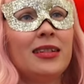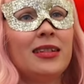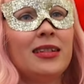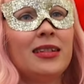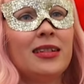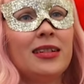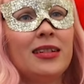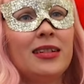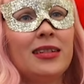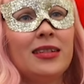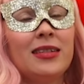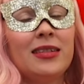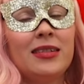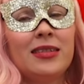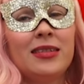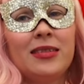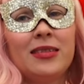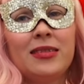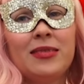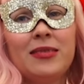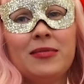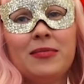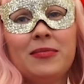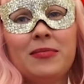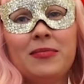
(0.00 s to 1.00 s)

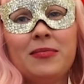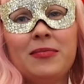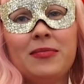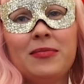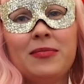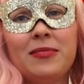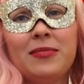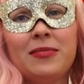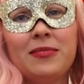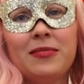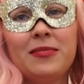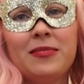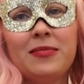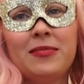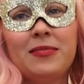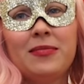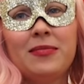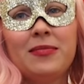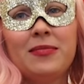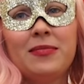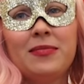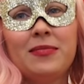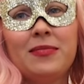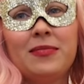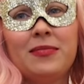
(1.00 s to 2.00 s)

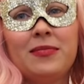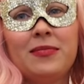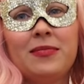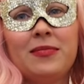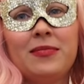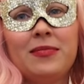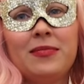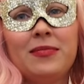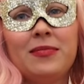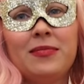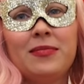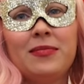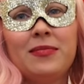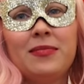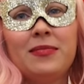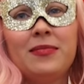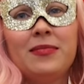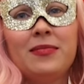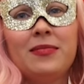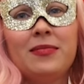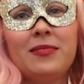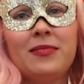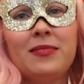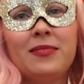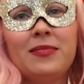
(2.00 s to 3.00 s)

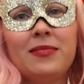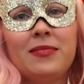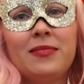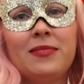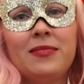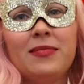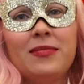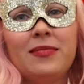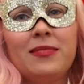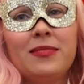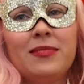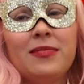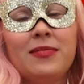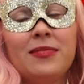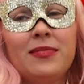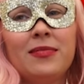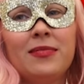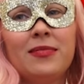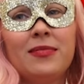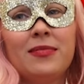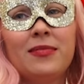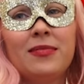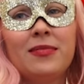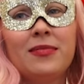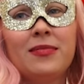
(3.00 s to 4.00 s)

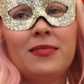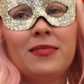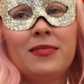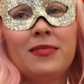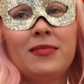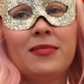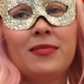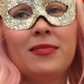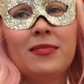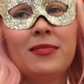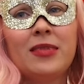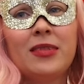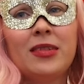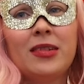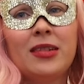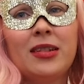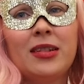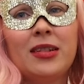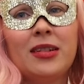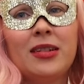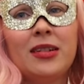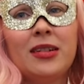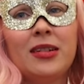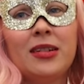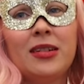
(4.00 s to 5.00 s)

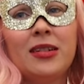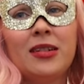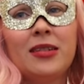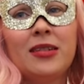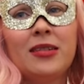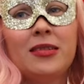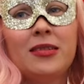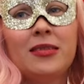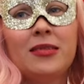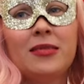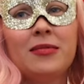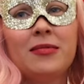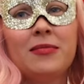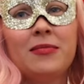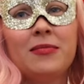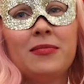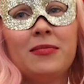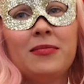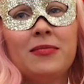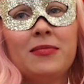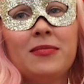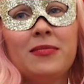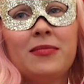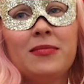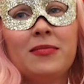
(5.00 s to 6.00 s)

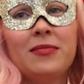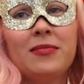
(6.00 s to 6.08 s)
(silent)